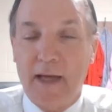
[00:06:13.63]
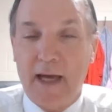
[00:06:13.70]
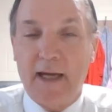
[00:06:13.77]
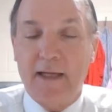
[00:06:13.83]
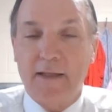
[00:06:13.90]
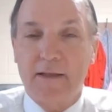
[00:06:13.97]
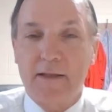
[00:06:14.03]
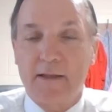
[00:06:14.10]

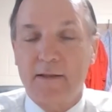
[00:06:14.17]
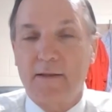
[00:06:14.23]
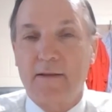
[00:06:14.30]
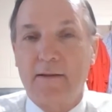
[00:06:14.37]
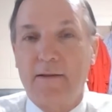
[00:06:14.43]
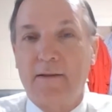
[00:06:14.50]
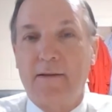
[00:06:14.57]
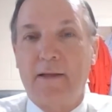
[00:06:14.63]
That's
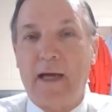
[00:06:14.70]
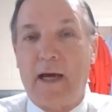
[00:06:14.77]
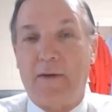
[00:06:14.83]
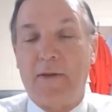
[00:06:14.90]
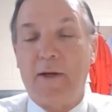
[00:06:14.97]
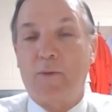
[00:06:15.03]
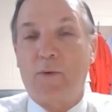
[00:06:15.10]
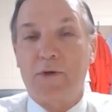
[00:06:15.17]

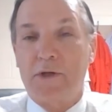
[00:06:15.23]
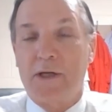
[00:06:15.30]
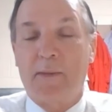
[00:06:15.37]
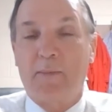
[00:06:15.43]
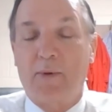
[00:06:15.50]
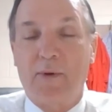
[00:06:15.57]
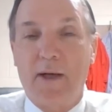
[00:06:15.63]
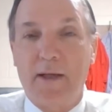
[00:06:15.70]
how they were
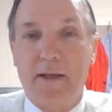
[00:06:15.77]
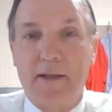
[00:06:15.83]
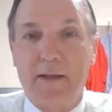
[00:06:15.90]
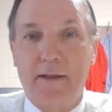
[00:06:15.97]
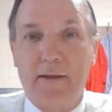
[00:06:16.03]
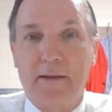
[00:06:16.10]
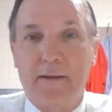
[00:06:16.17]
separated.